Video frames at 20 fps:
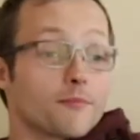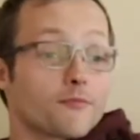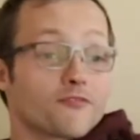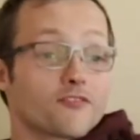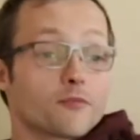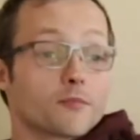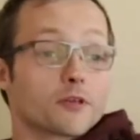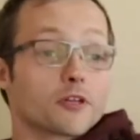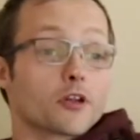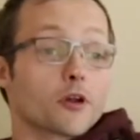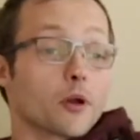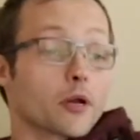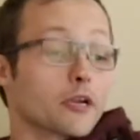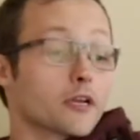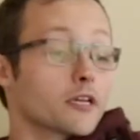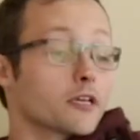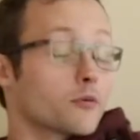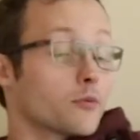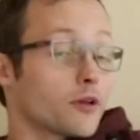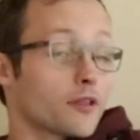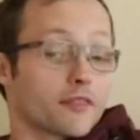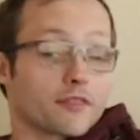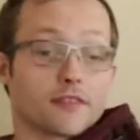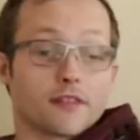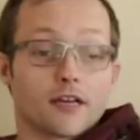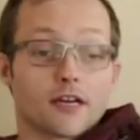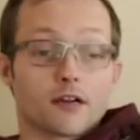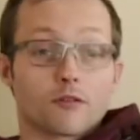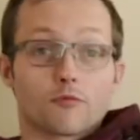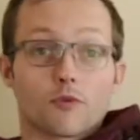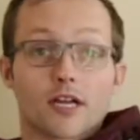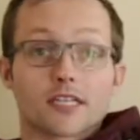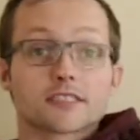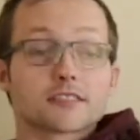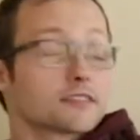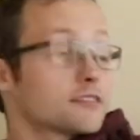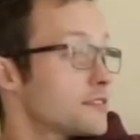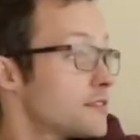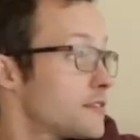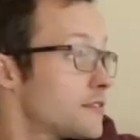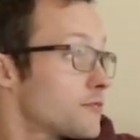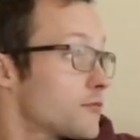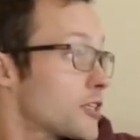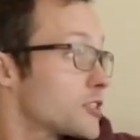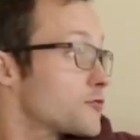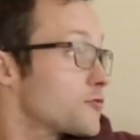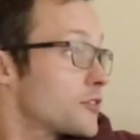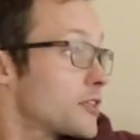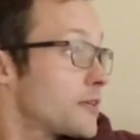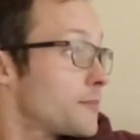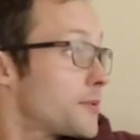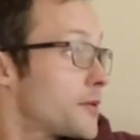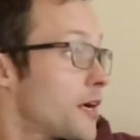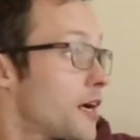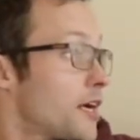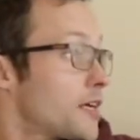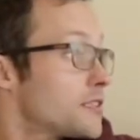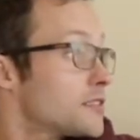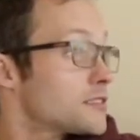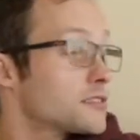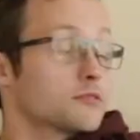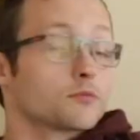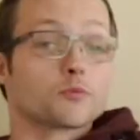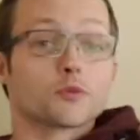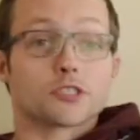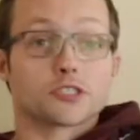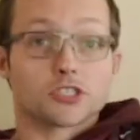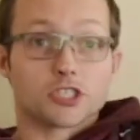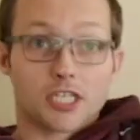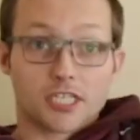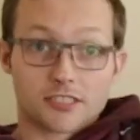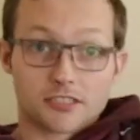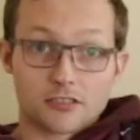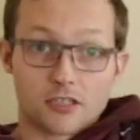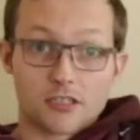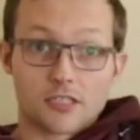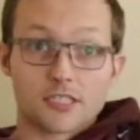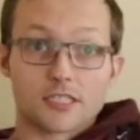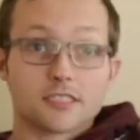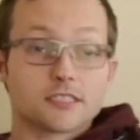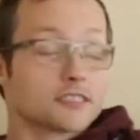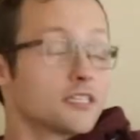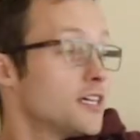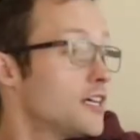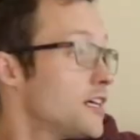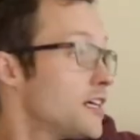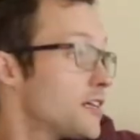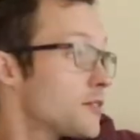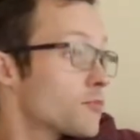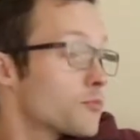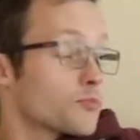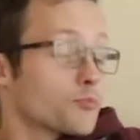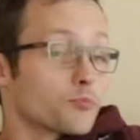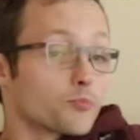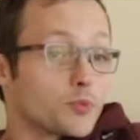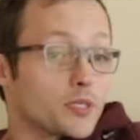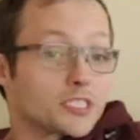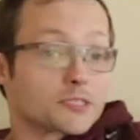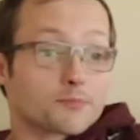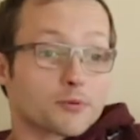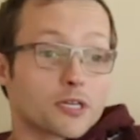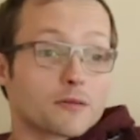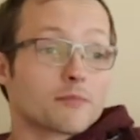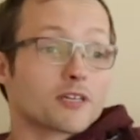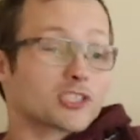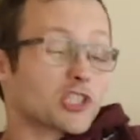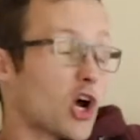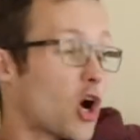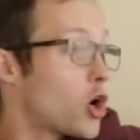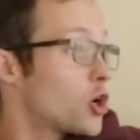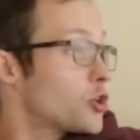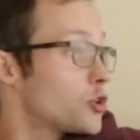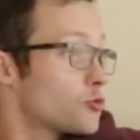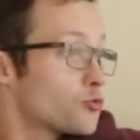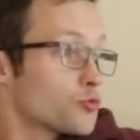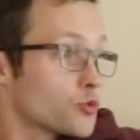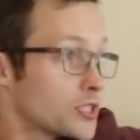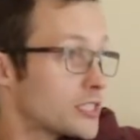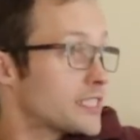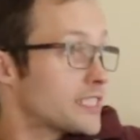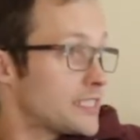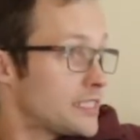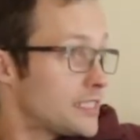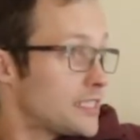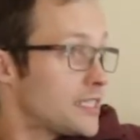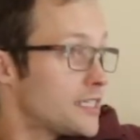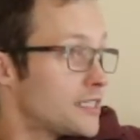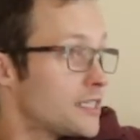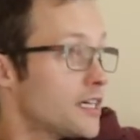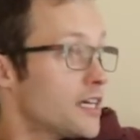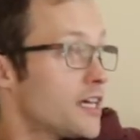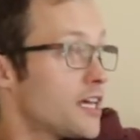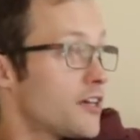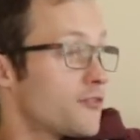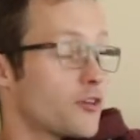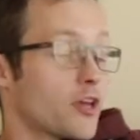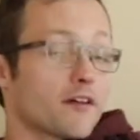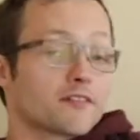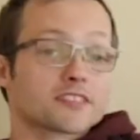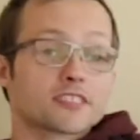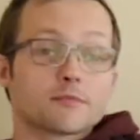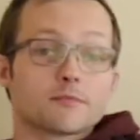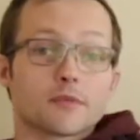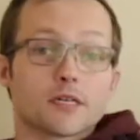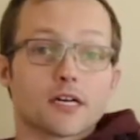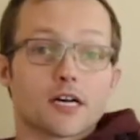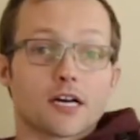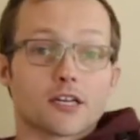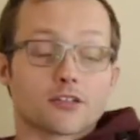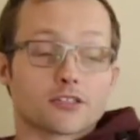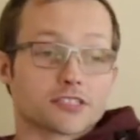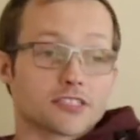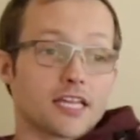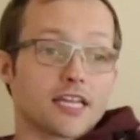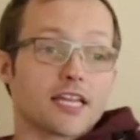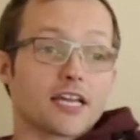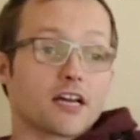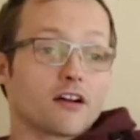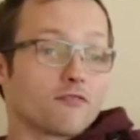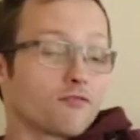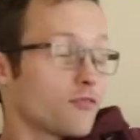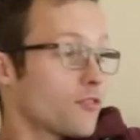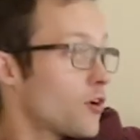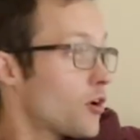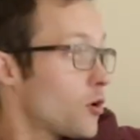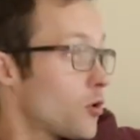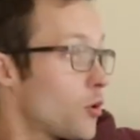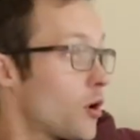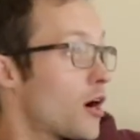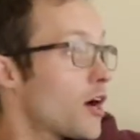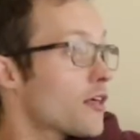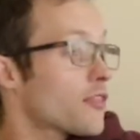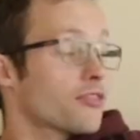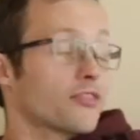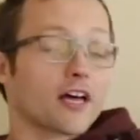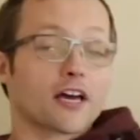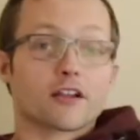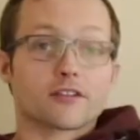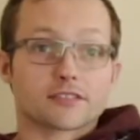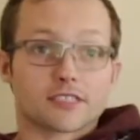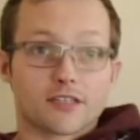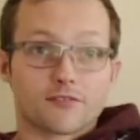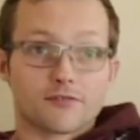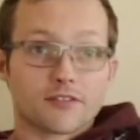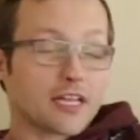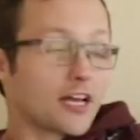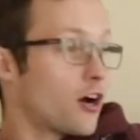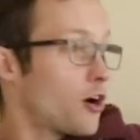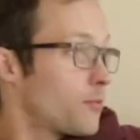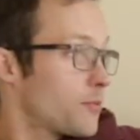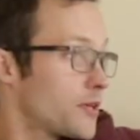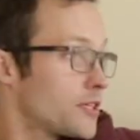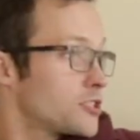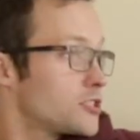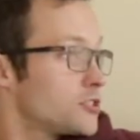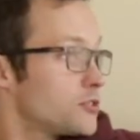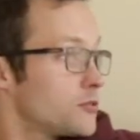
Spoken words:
Familiarity with RESTful APIs, what JSON is pretty much all you really need. If you have some understanding of OAuth, that'll definitely help get